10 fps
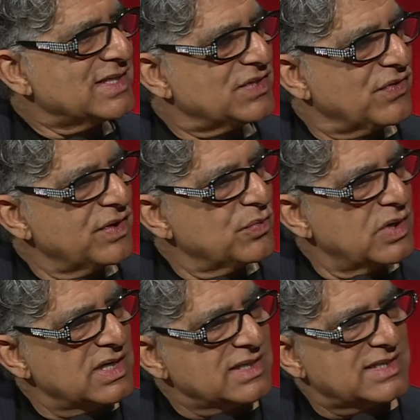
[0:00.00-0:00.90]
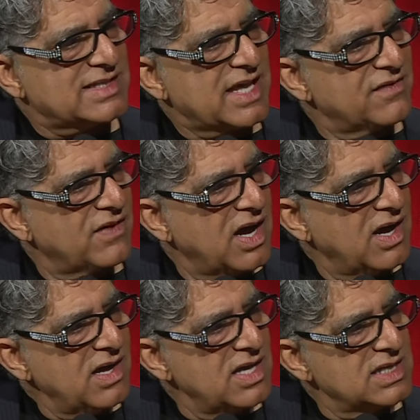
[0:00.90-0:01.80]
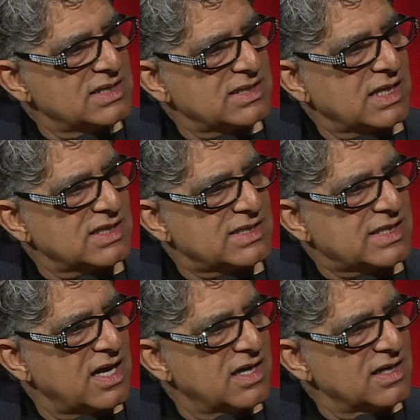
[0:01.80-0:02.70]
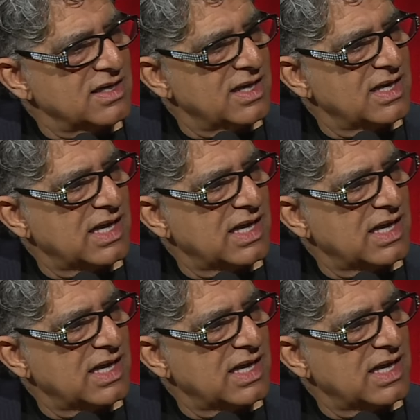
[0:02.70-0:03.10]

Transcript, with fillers: these three words, seva, satsang,